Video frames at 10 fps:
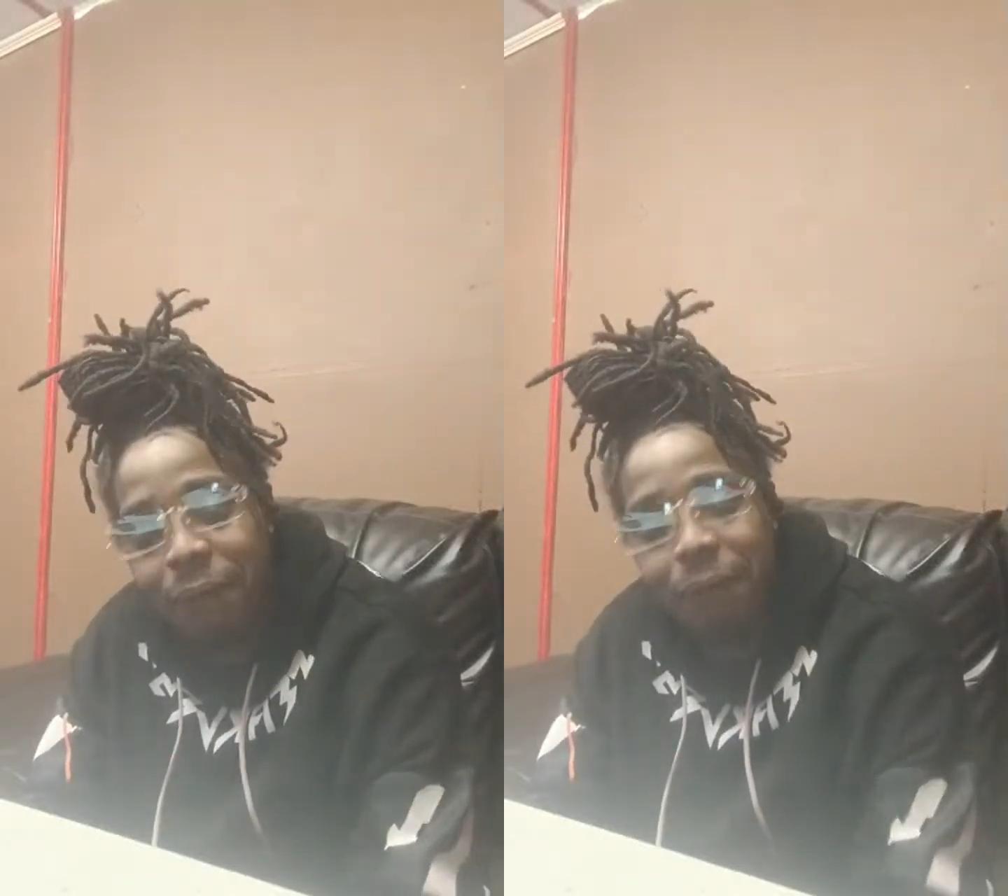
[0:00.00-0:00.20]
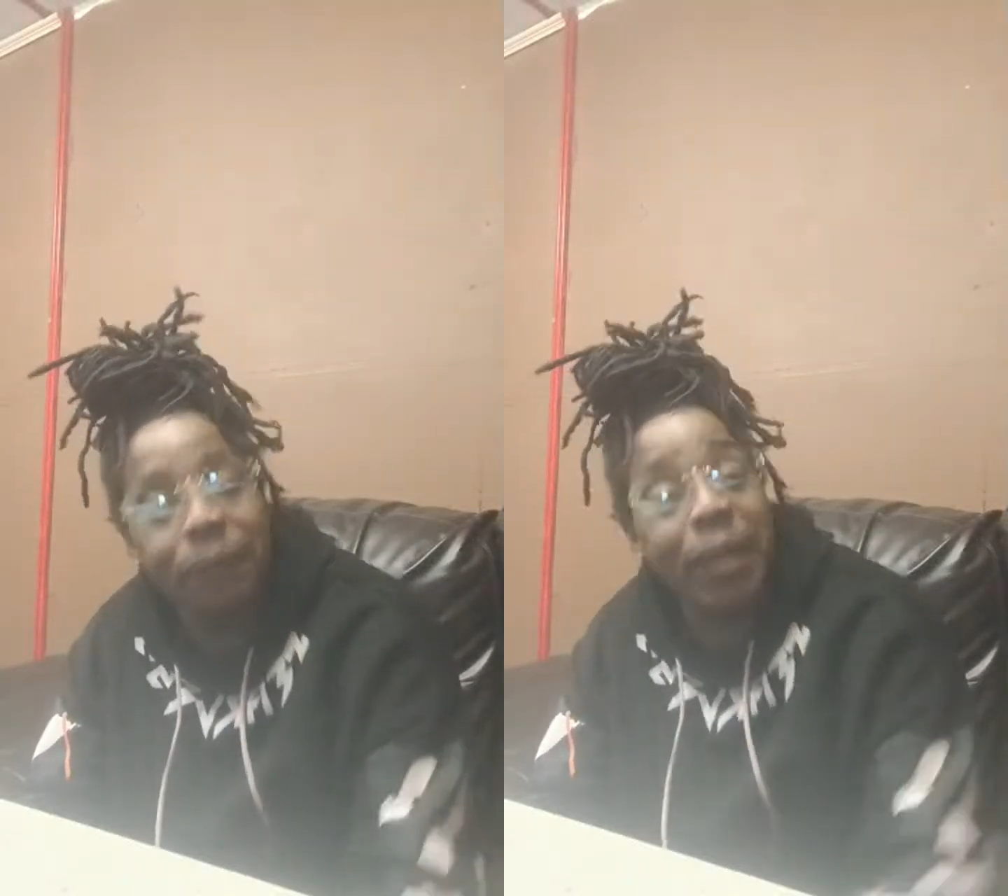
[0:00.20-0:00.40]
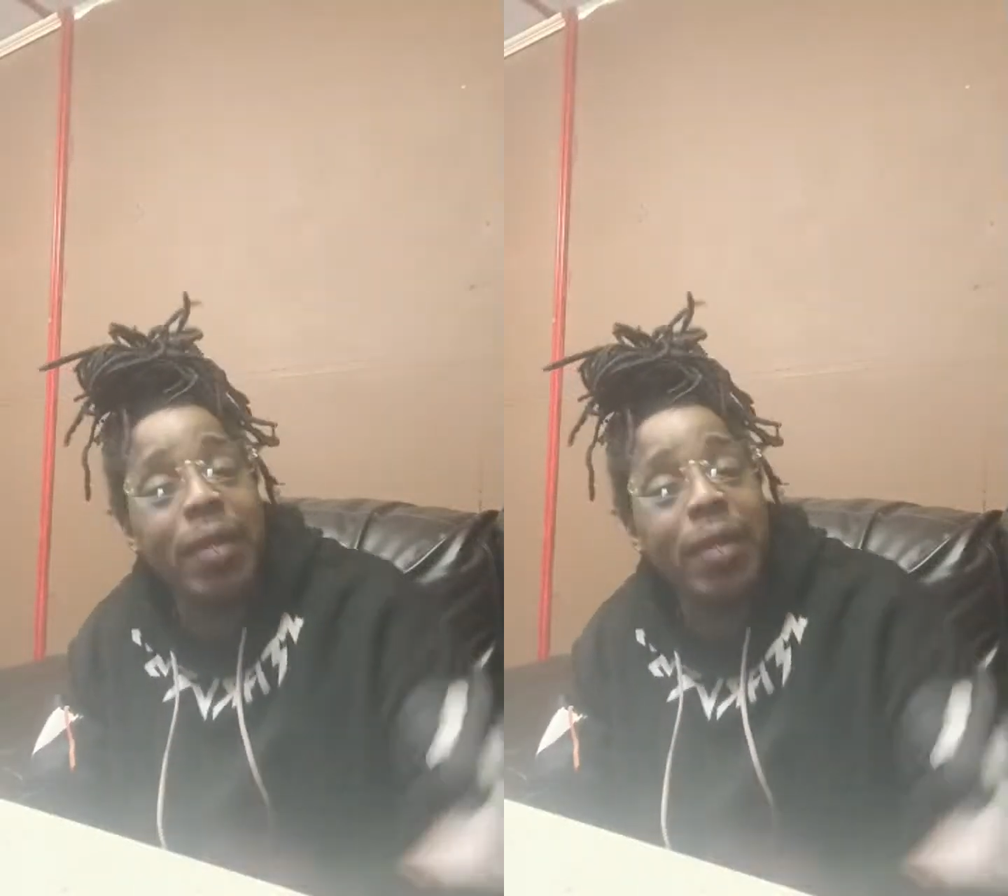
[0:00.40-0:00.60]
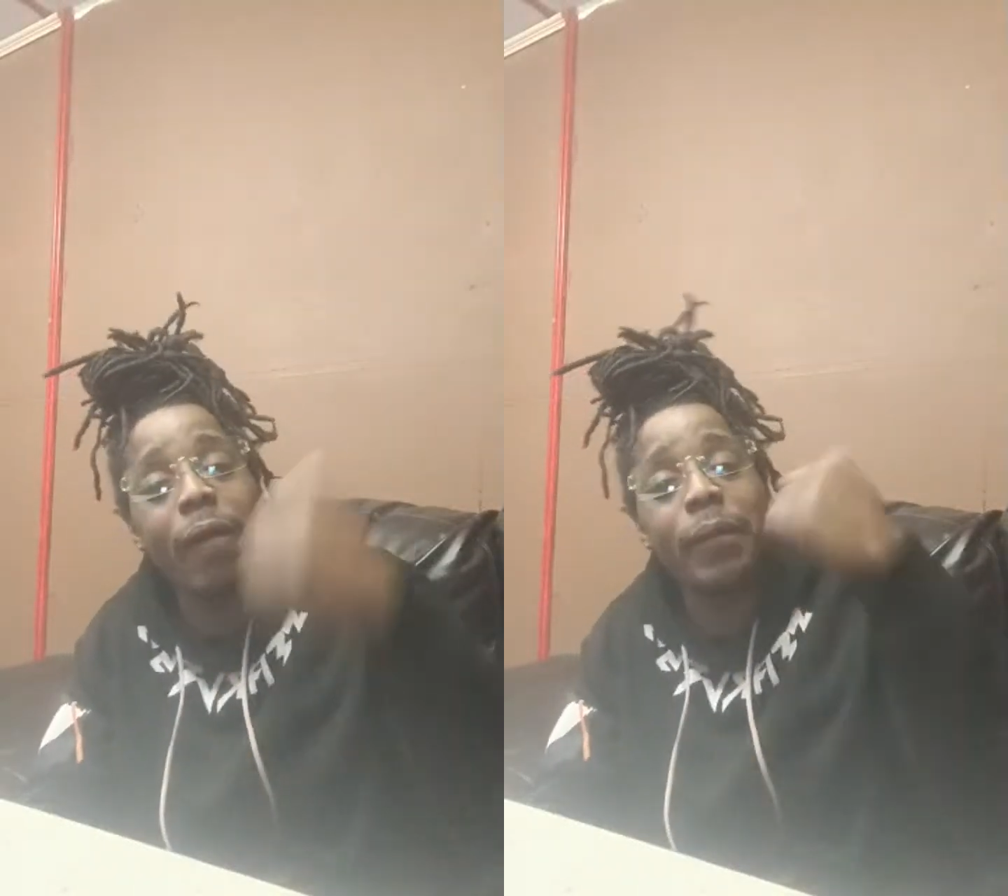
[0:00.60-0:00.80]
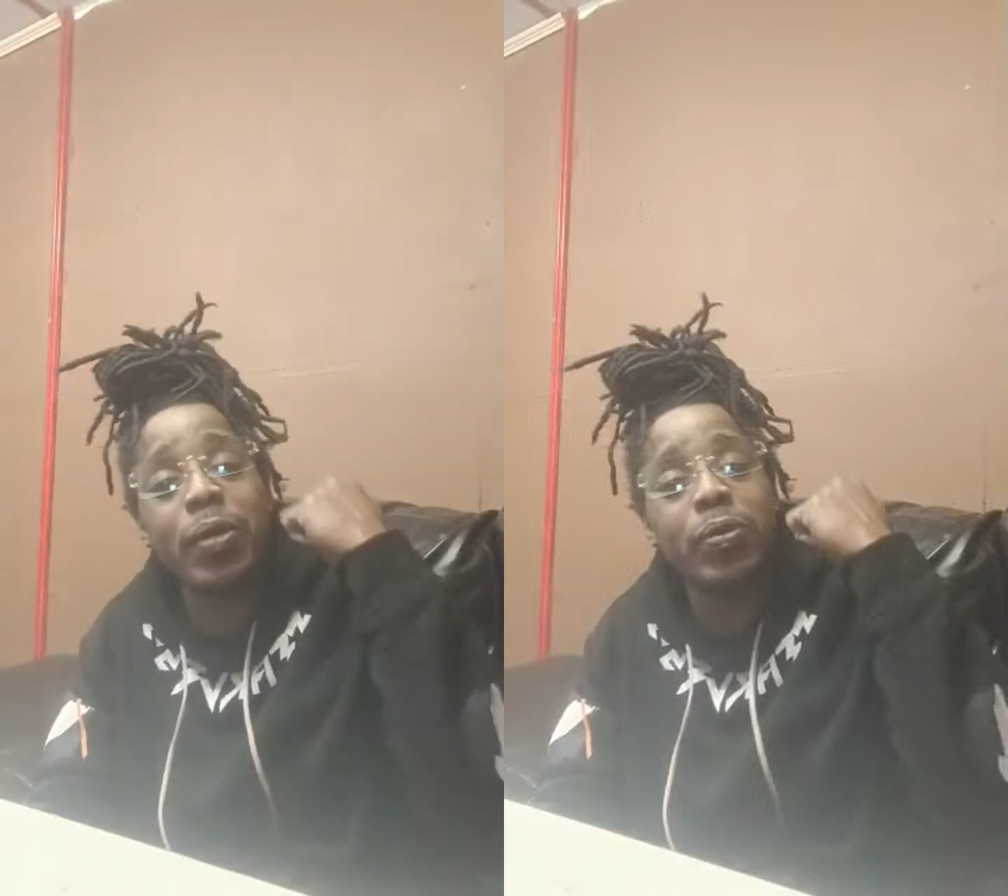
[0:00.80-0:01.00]
They
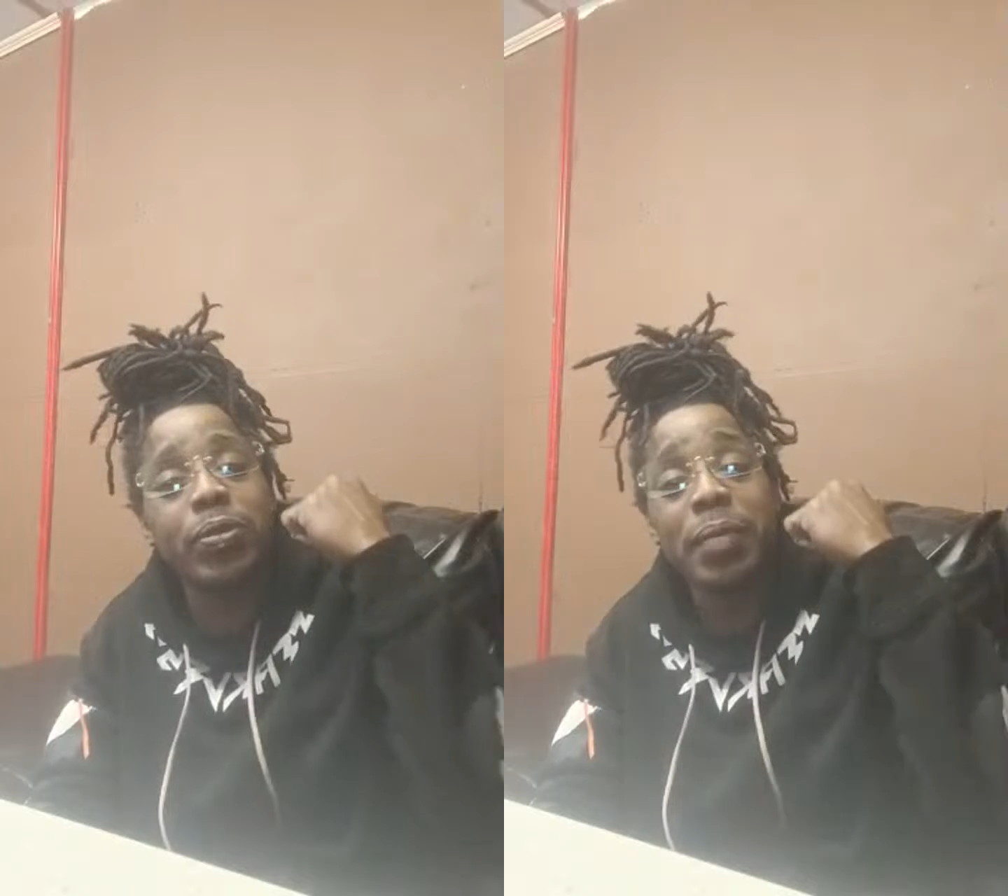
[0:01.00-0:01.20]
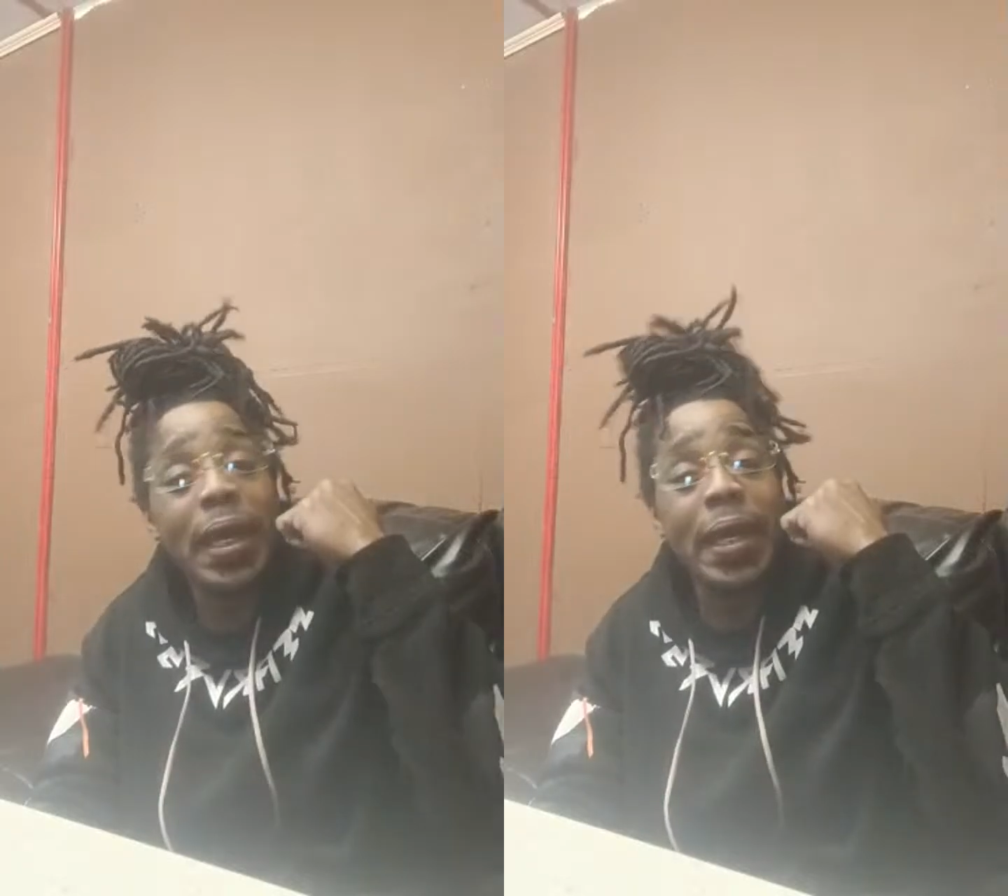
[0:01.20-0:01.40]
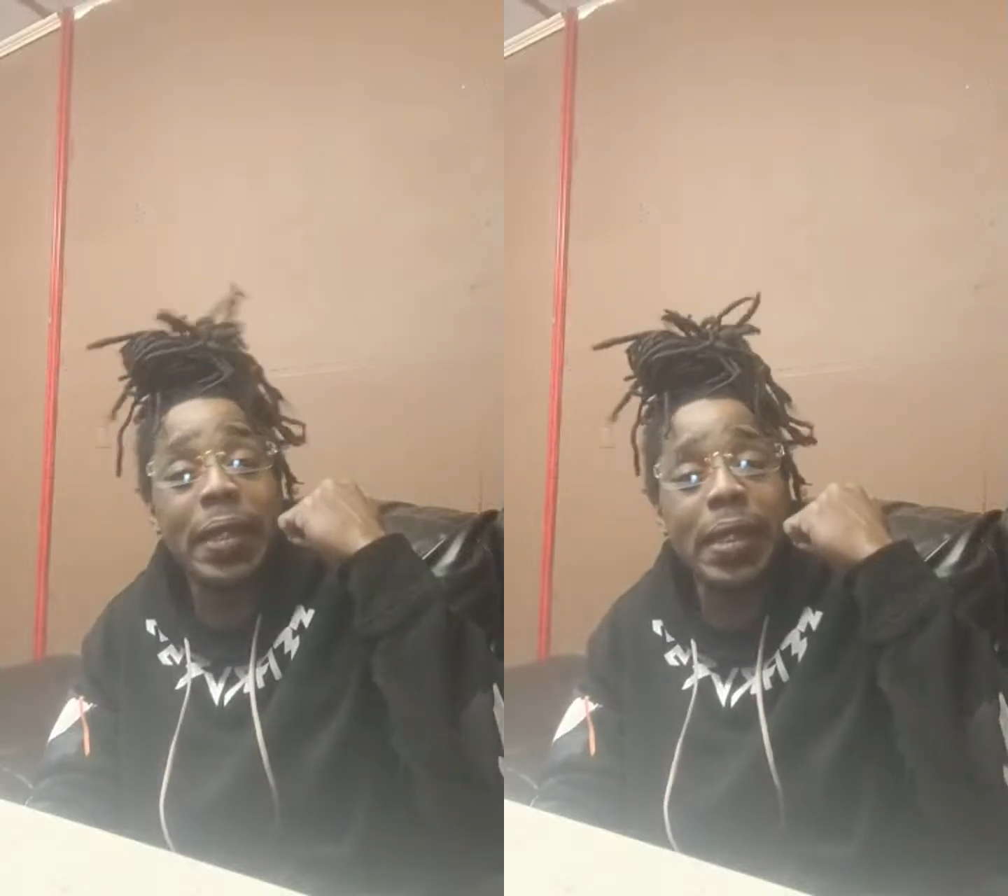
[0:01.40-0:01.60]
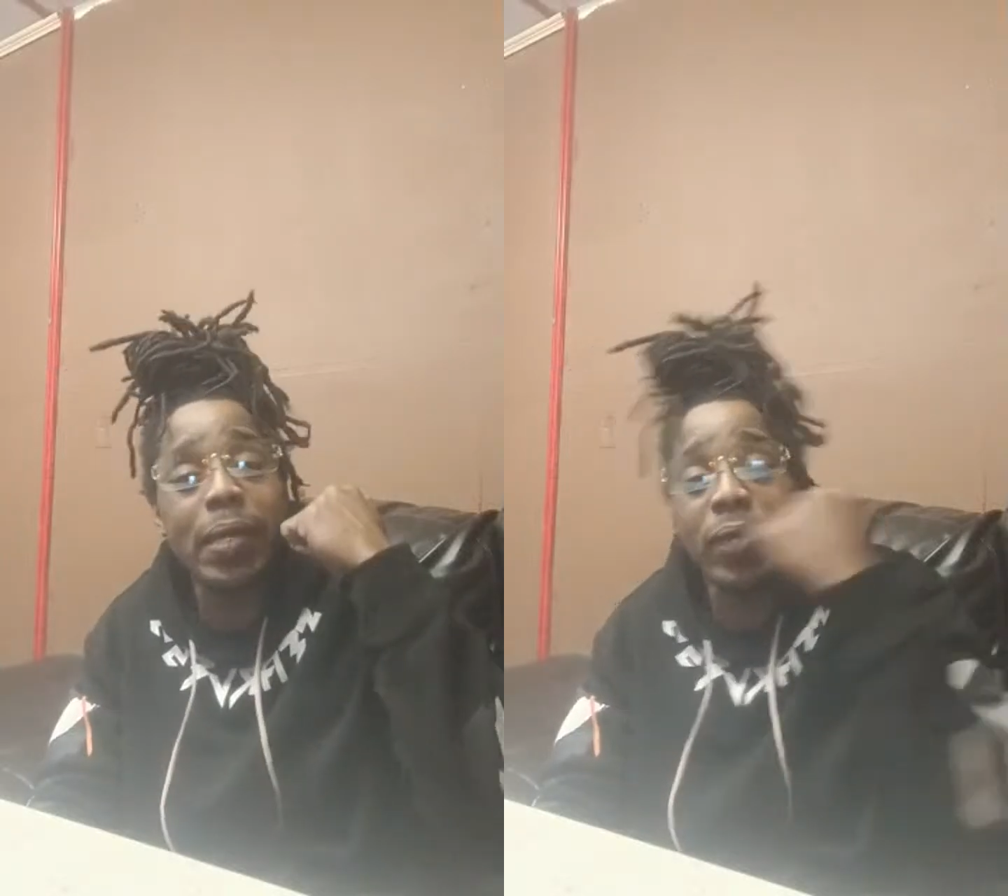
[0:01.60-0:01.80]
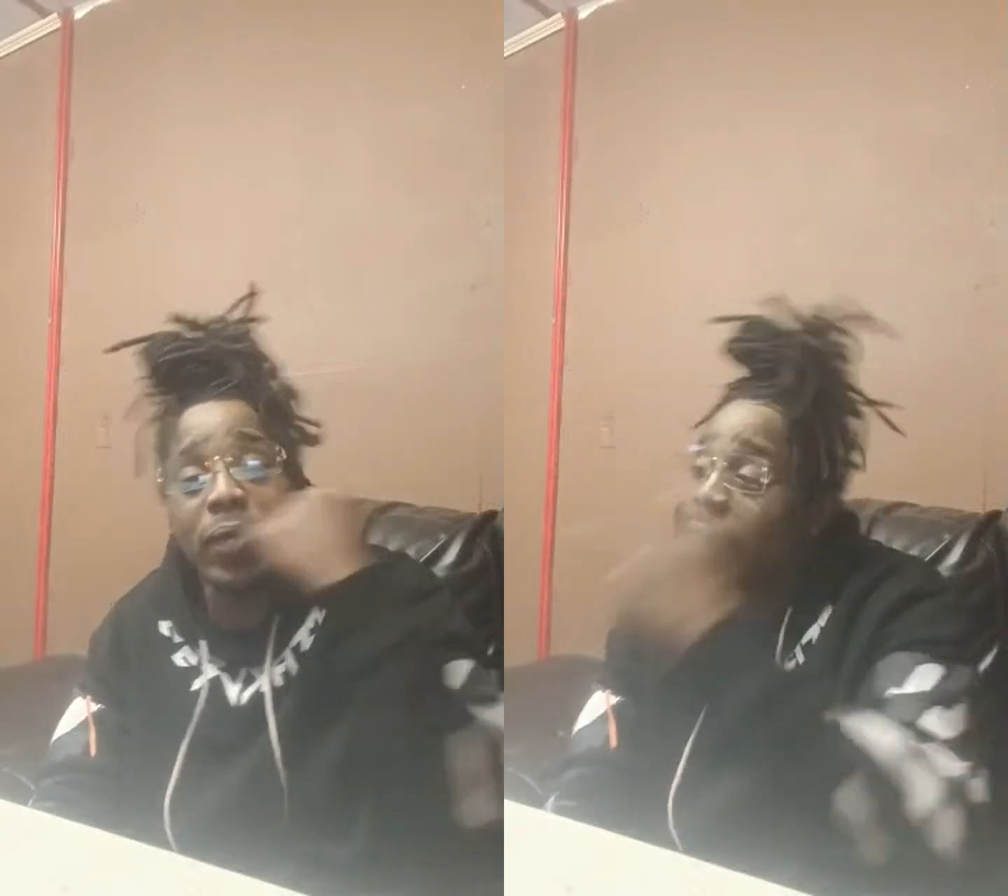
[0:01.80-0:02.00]
knock me on some, and then
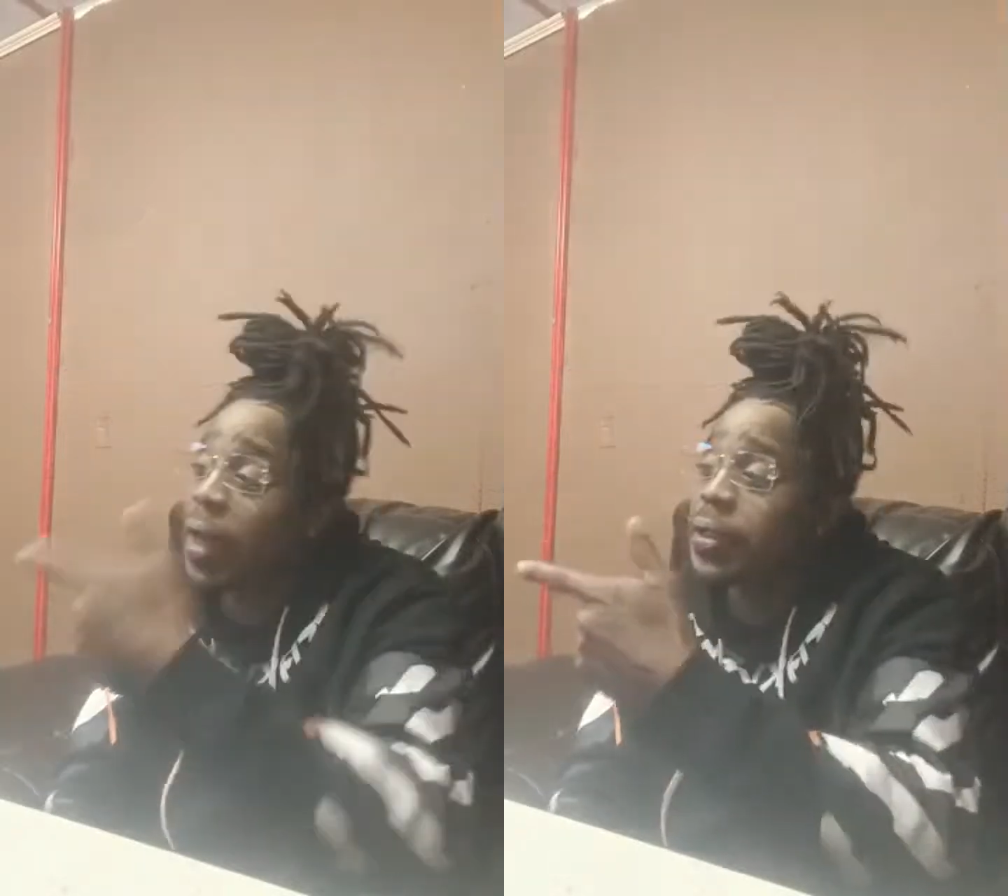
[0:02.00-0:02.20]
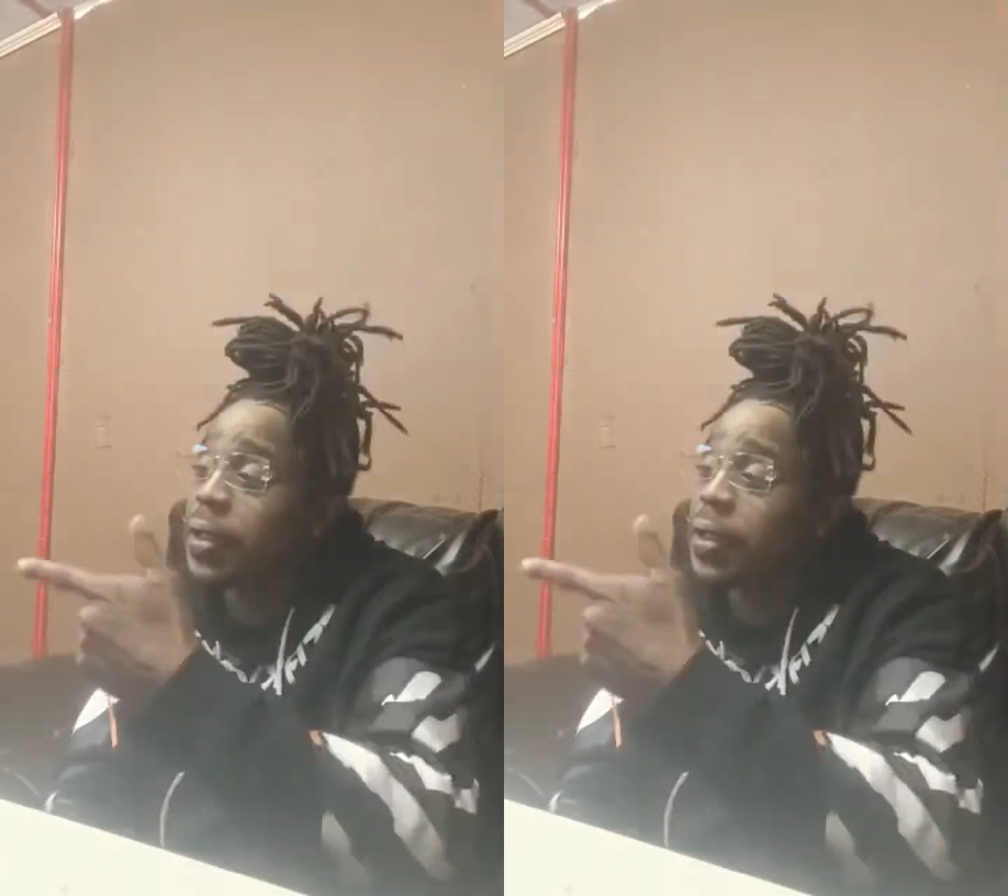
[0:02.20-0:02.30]
when the case